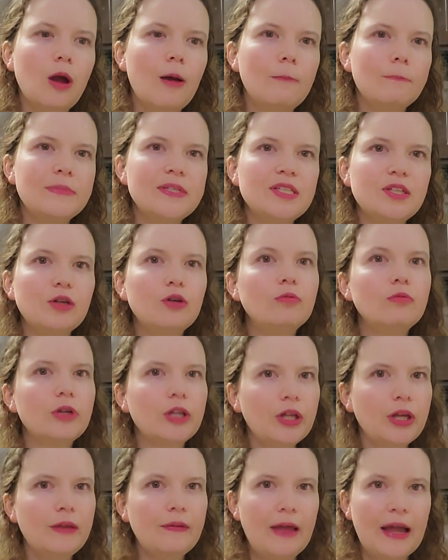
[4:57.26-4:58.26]
I'm still
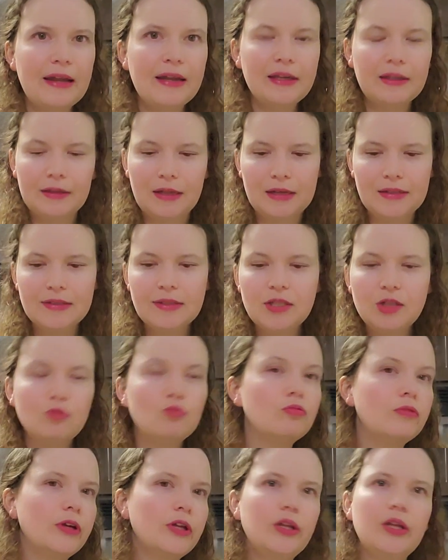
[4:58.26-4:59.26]
really liking this. You
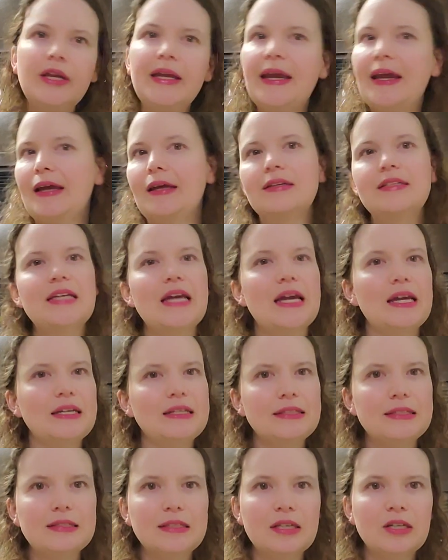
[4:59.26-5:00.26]
really can't
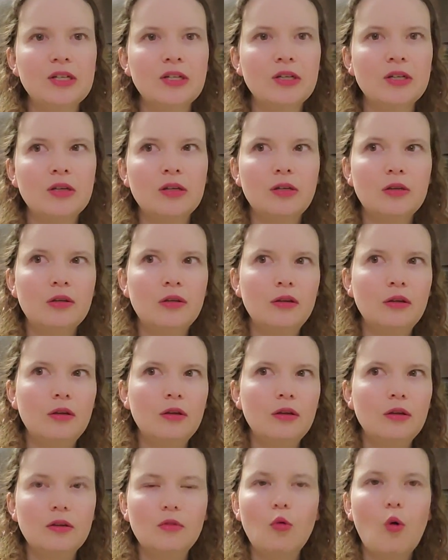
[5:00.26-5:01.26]
taste
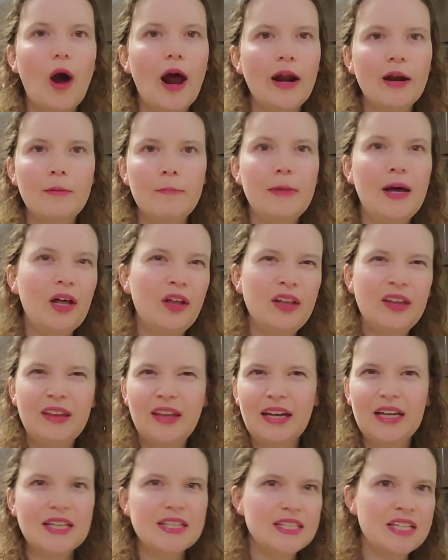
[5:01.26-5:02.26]
watermelon,
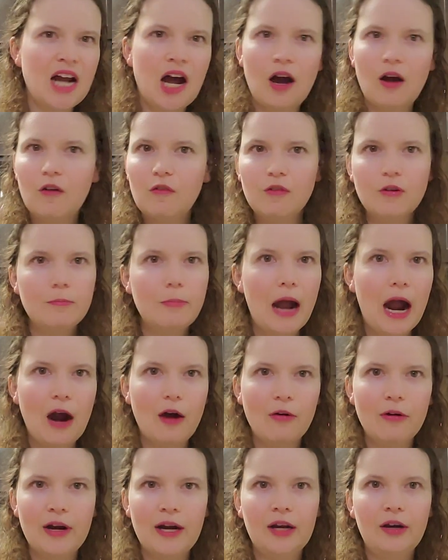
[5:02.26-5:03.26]
like it's not
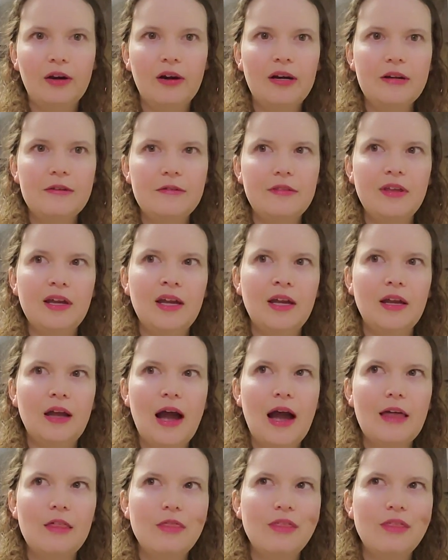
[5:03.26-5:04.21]
overpowering or anything. I